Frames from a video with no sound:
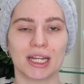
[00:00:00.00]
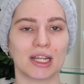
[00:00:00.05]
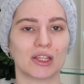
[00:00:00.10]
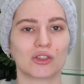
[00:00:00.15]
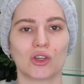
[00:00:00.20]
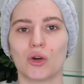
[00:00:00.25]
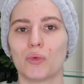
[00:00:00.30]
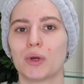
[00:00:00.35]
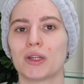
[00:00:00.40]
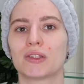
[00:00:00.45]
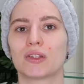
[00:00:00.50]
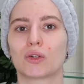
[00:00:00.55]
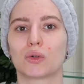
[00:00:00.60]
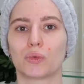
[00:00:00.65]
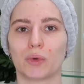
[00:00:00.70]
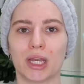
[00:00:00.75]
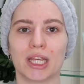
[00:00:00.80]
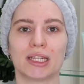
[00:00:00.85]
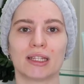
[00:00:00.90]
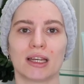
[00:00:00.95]
It's always a
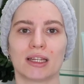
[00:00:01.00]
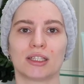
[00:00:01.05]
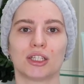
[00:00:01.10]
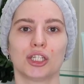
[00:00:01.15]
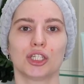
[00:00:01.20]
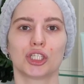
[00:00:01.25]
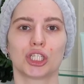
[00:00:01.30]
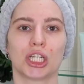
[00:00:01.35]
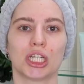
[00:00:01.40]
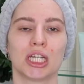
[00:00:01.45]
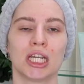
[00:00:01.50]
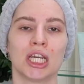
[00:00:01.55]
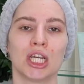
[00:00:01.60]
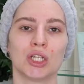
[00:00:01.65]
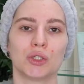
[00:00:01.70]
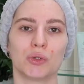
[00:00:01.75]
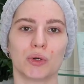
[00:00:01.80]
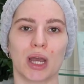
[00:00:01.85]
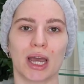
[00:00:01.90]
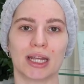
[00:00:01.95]
great addition
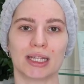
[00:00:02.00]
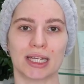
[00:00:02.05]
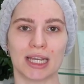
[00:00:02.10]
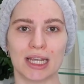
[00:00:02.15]
to add